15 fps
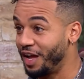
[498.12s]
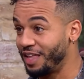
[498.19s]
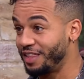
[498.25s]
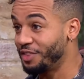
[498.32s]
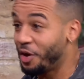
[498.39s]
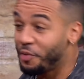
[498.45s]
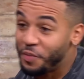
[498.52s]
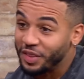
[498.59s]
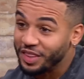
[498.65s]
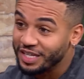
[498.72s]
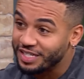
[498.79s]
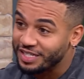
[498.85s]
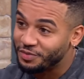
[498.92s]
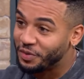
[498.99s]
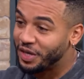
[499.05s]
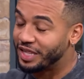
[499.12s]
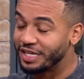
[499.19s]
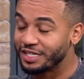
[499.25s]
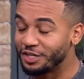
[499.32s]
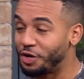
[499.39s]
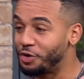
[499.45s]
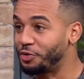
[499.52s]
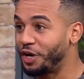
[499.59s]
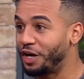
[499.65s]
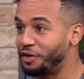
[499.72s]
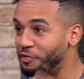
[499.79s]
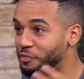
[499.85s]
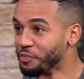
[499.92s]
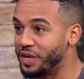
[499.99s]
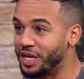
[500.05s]
Like, no, but this is where there's no
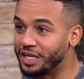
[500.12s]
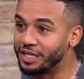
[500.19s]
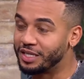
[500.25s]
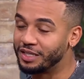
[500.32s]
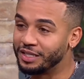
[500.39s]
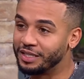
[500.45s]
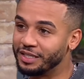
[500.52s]
kind of big.